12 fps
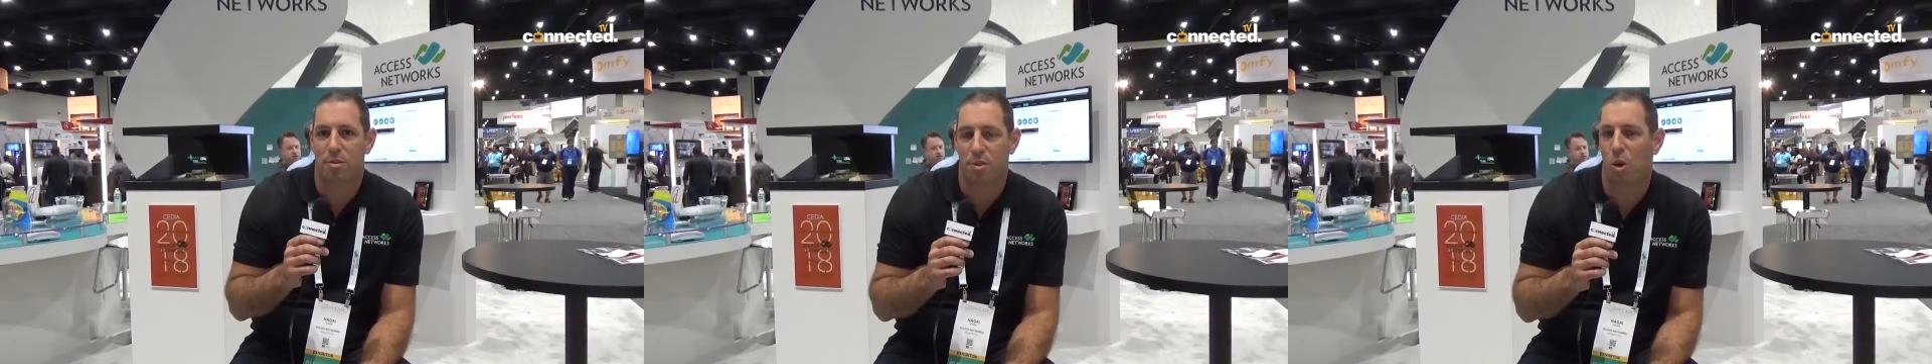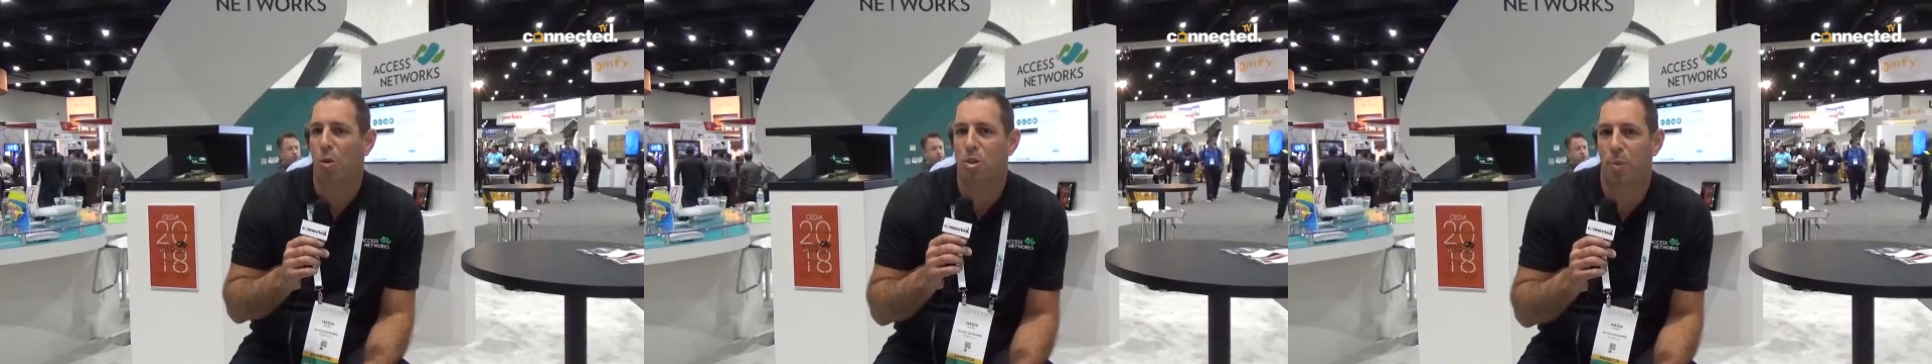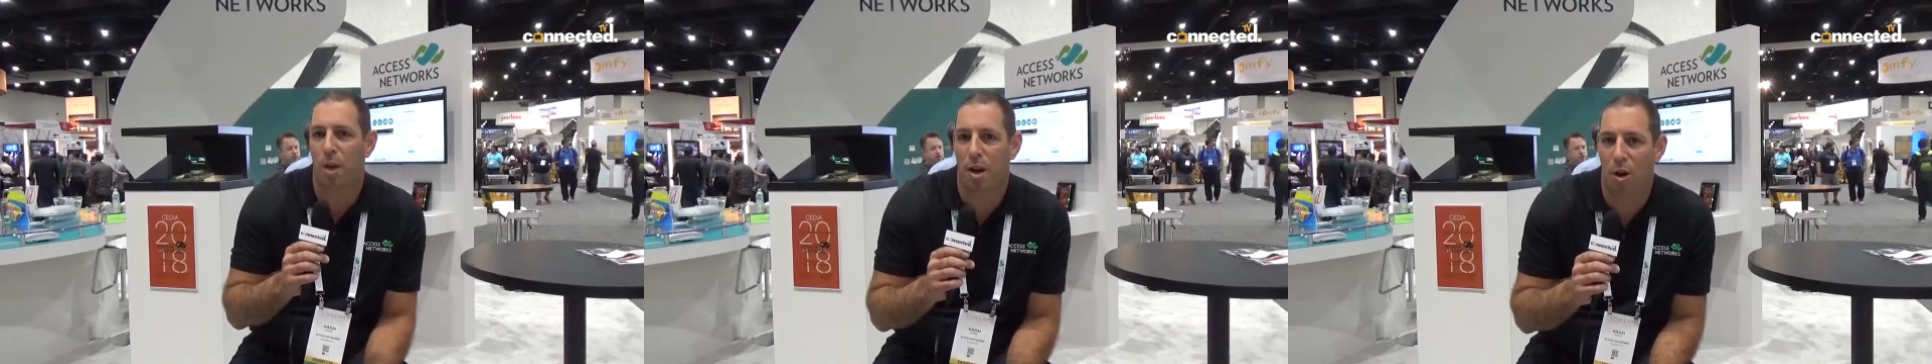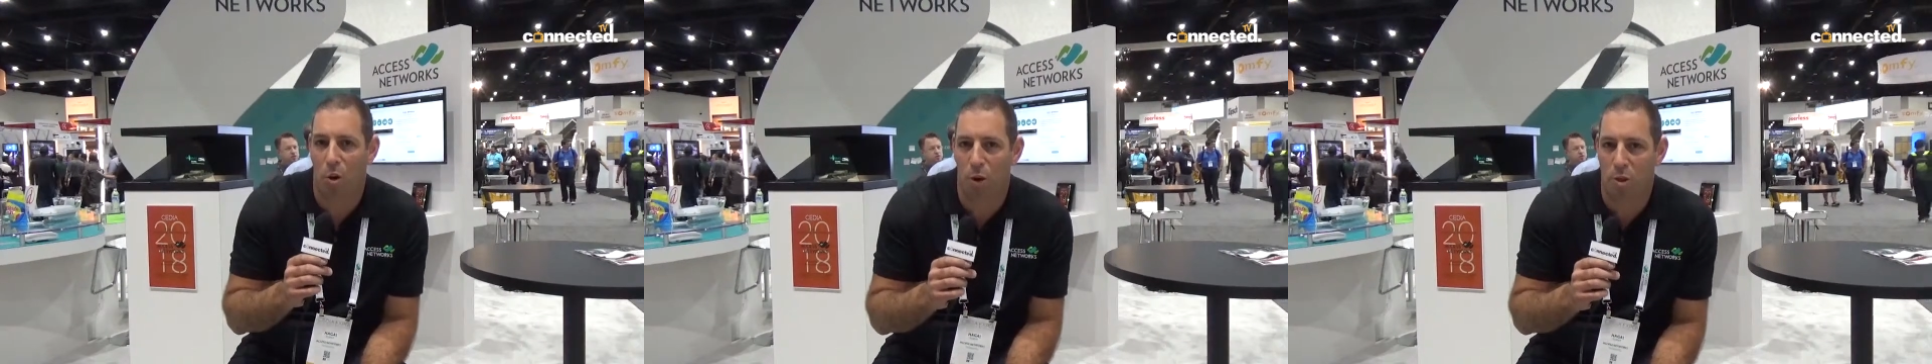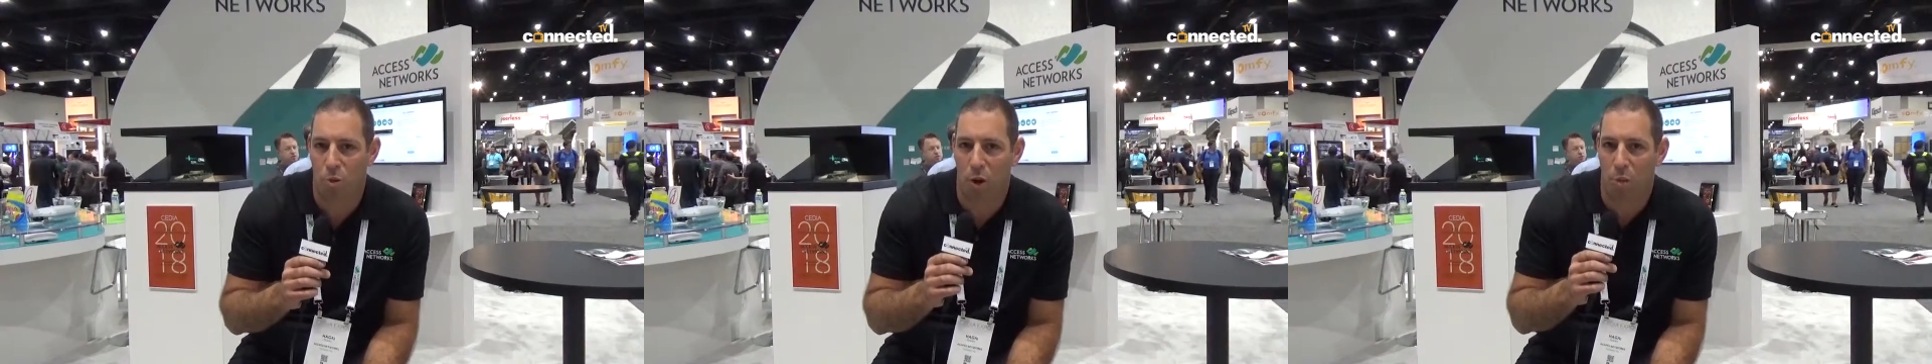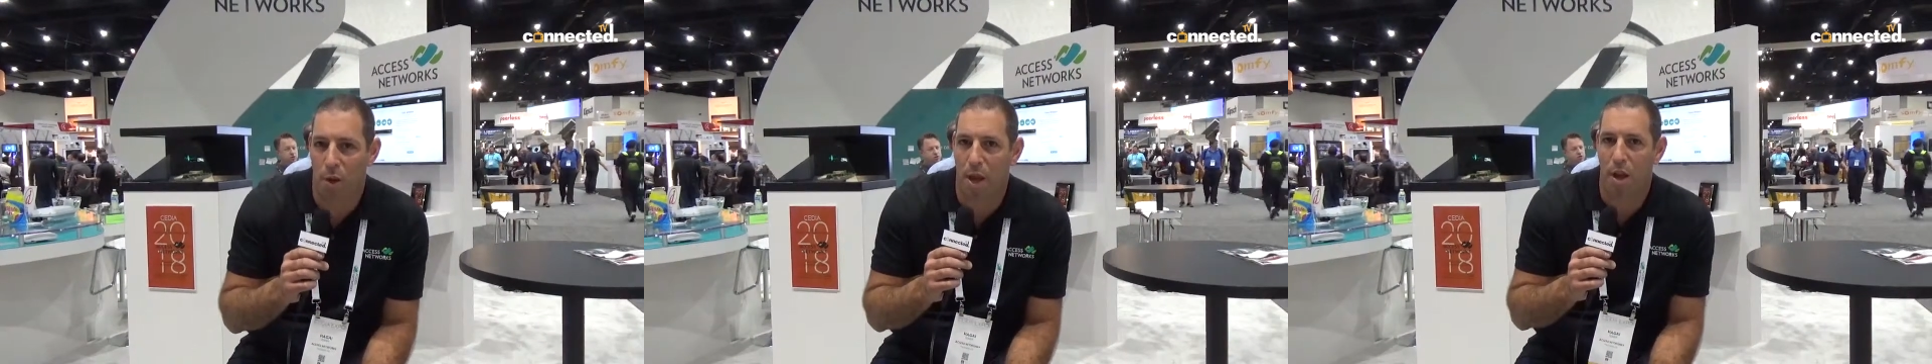It's always been and always
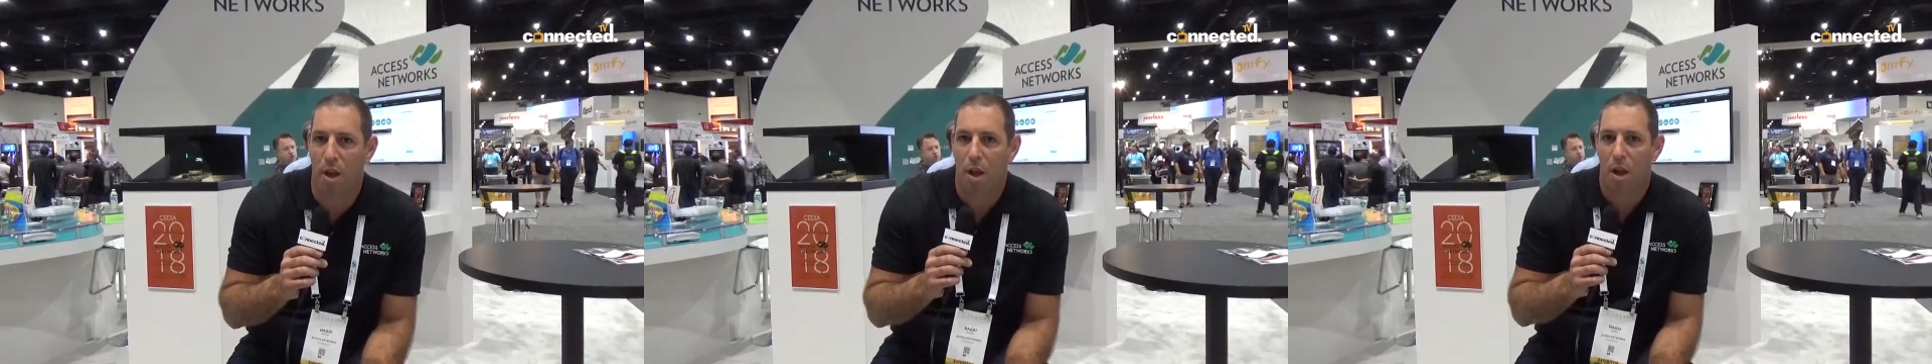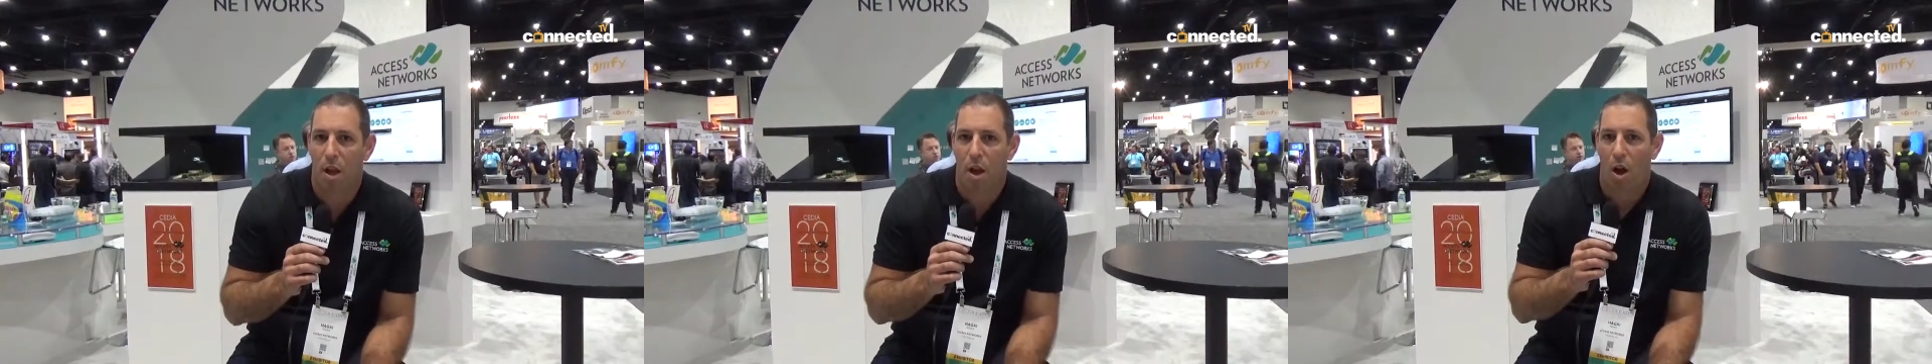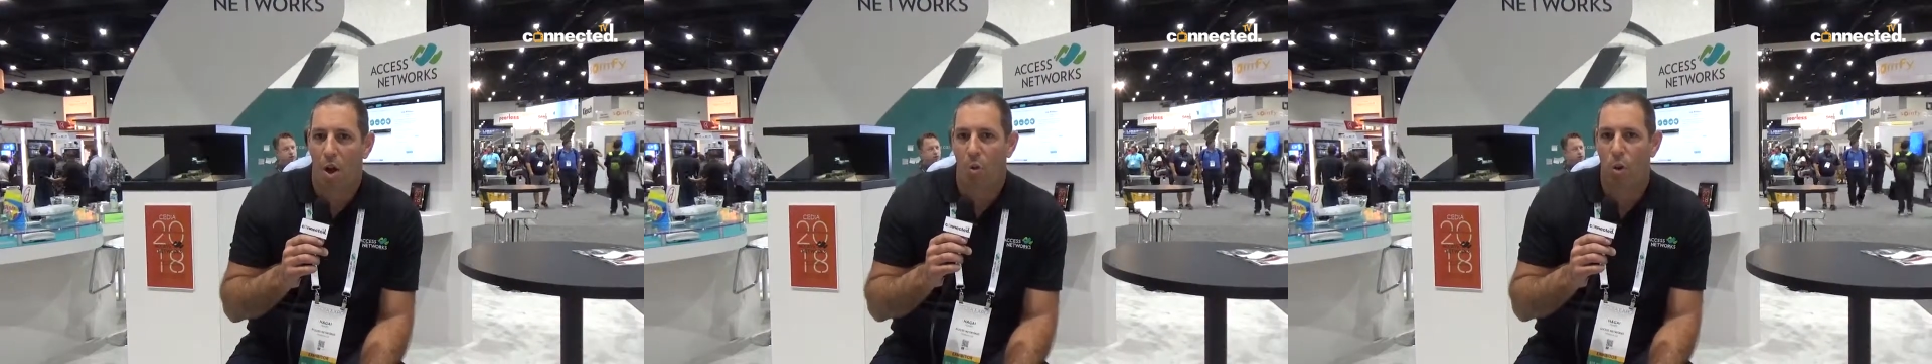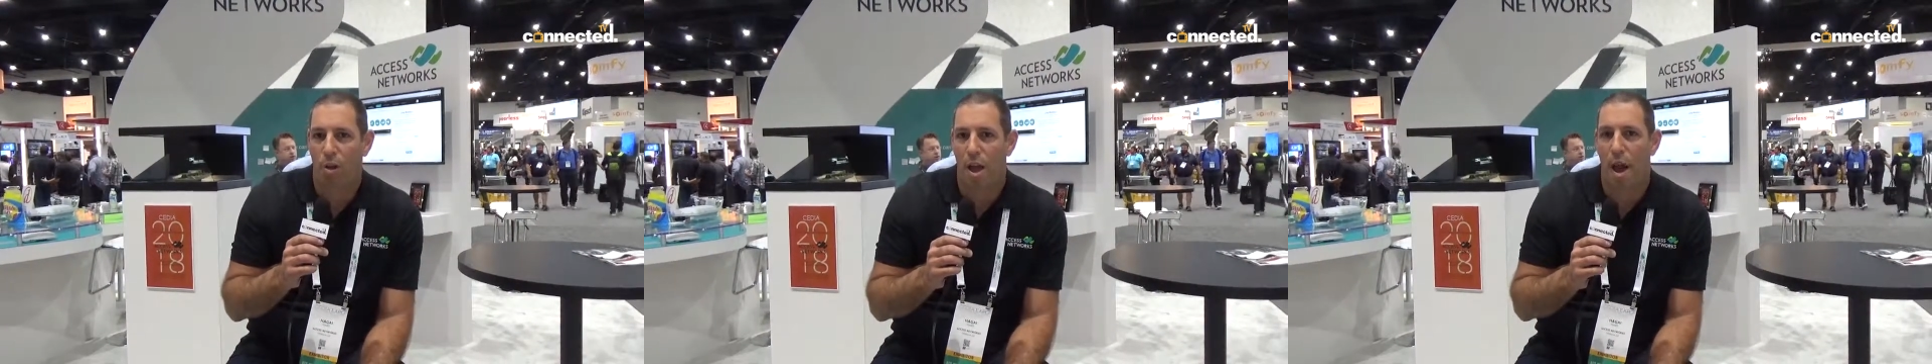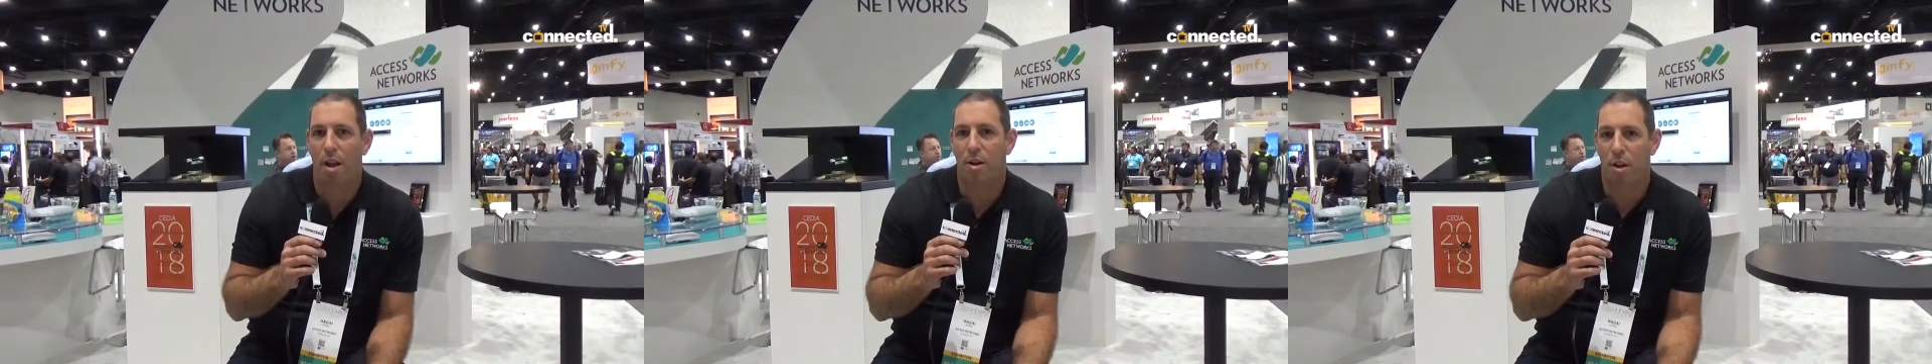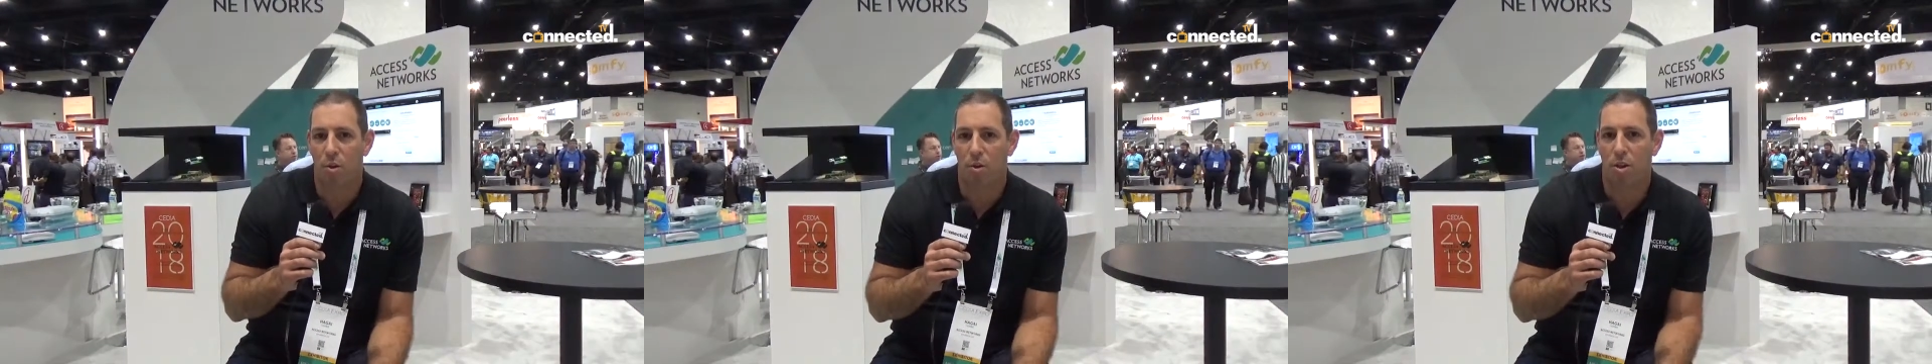will be on what the end
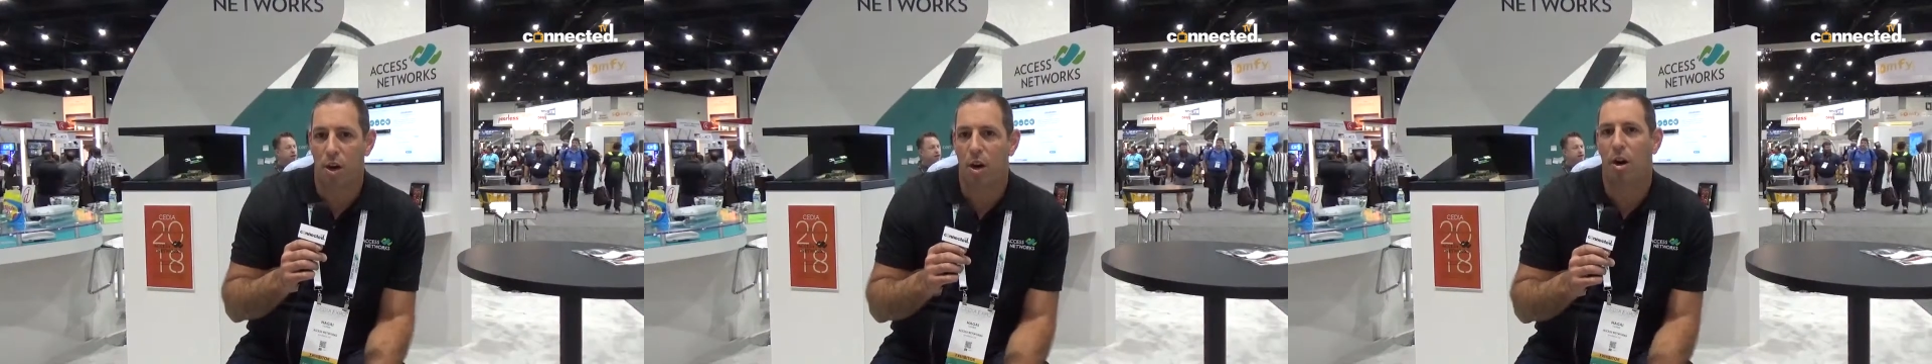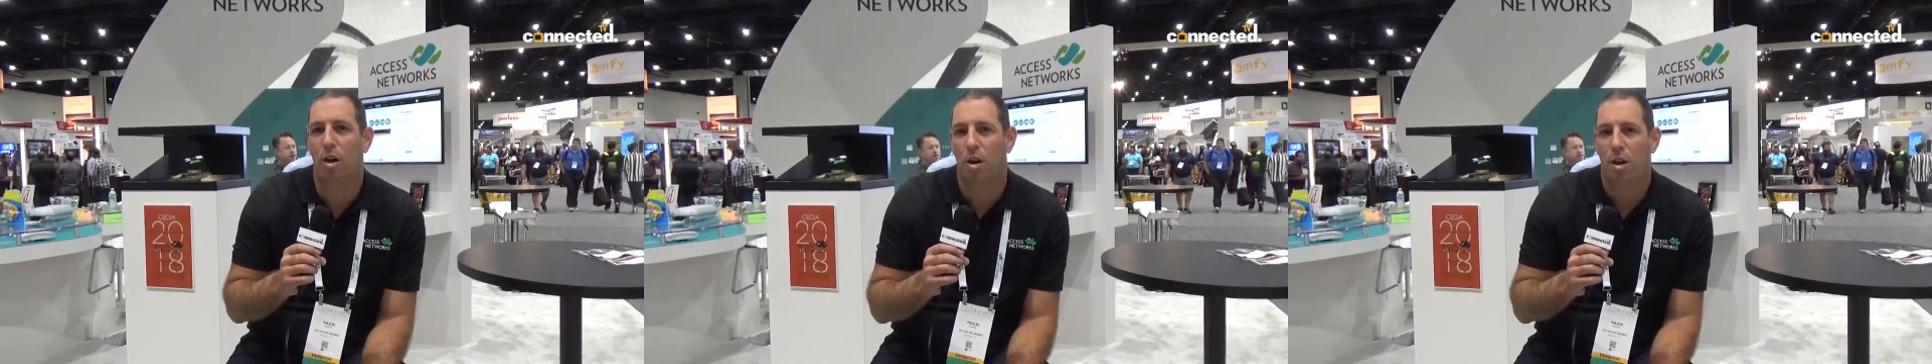user